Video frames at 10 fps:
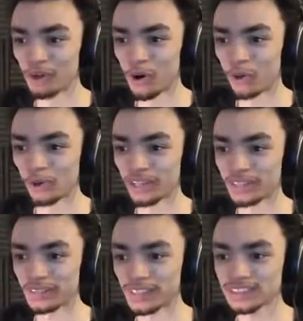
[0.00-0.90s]
Roll
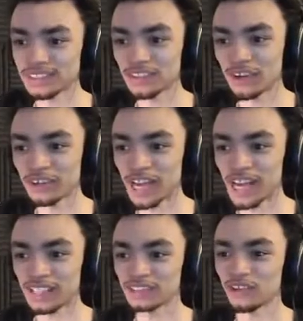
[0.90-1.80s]
it. This is on
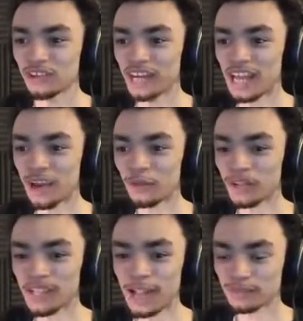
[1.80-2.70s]
hardcore now
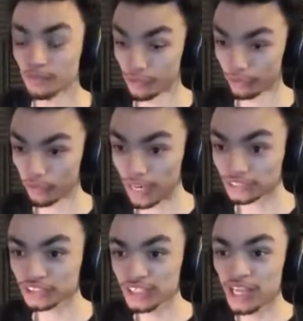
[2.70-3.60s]
after another
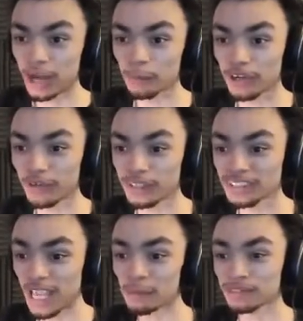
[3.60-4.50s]
crash. And we're going to
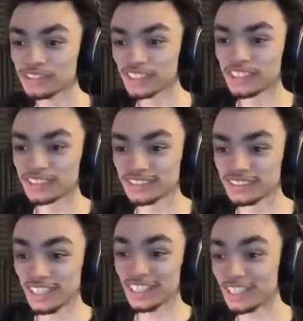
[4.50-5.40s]
attempt to
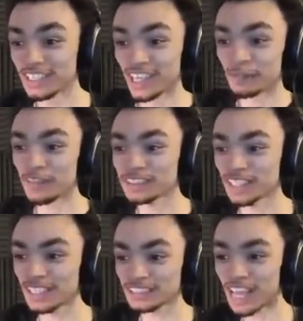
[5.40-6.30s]
see if this
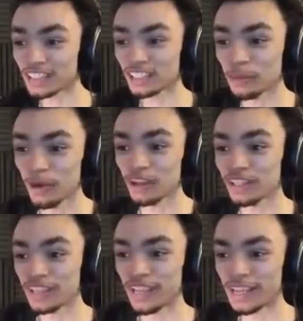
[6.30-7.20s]
thing is handleable
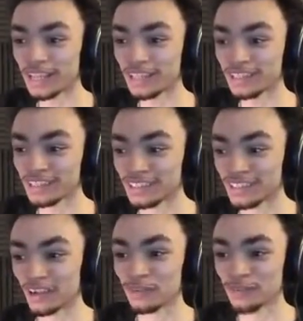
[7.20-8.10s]
in
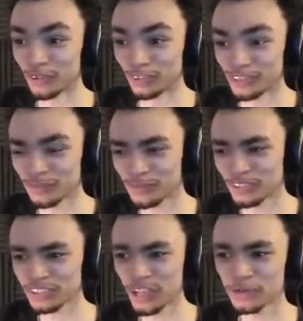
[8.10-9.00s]
full,
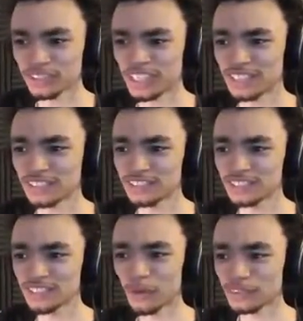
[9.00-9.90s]
full, no assist.
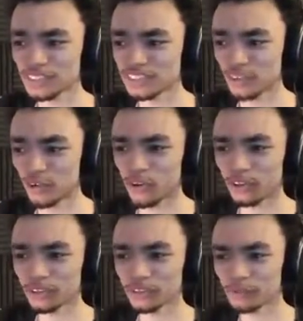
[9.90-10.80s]
No assist at
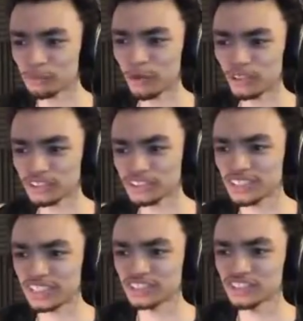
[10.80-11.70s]
all. Bollocks oh.
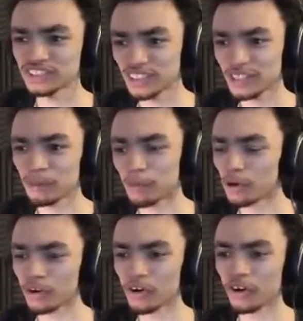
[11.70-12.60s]
assists.
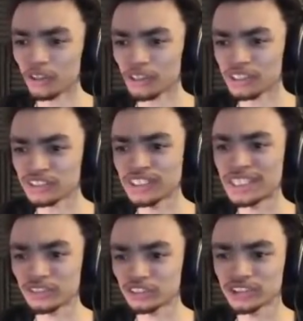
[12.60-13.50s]
Bugger all.
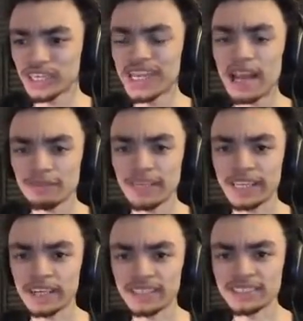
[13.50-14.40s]
Zilch.
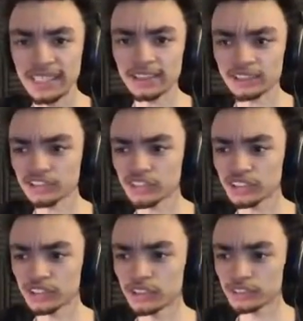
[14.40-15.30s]
Nothing. Zilch. Eh,
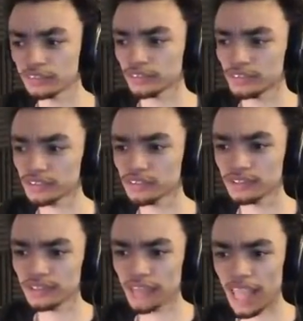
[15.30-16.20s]
F A.
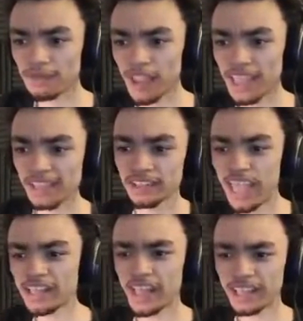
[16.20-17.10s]
F A.
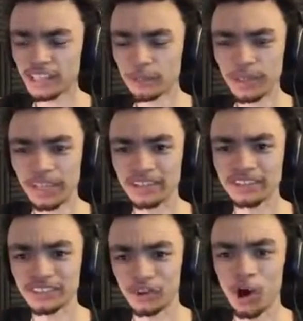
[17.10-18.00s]
N A, you mean,
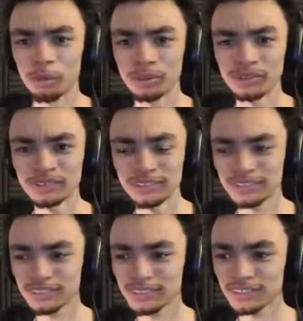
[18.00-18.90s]
you knob. No, no
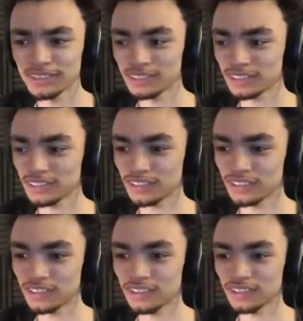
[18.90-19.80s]
F A. Fuck all.
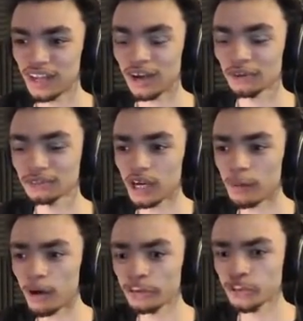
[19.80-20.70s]
Oh.
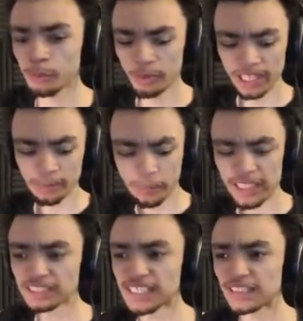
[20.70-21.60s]
Come on, you big
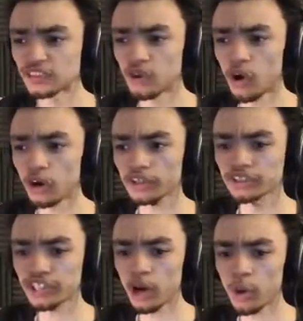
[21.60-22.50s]
meaty truck.
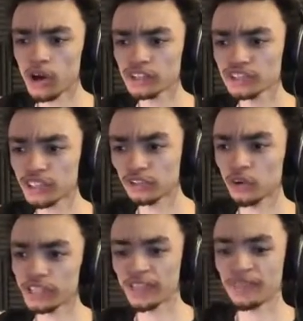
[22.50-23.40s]
Show us.
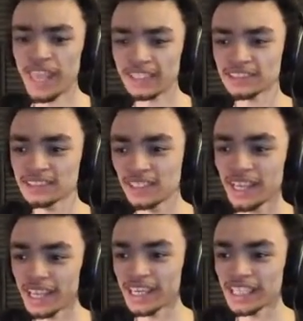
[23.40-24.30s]
Look at this.
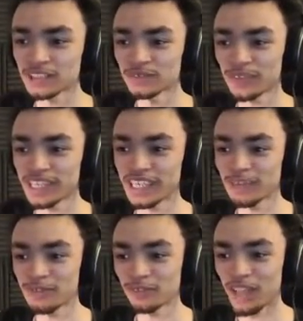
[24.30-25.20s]
It is
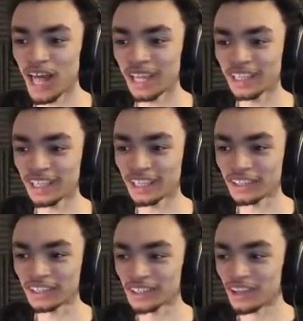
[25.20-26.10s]
freaking flying.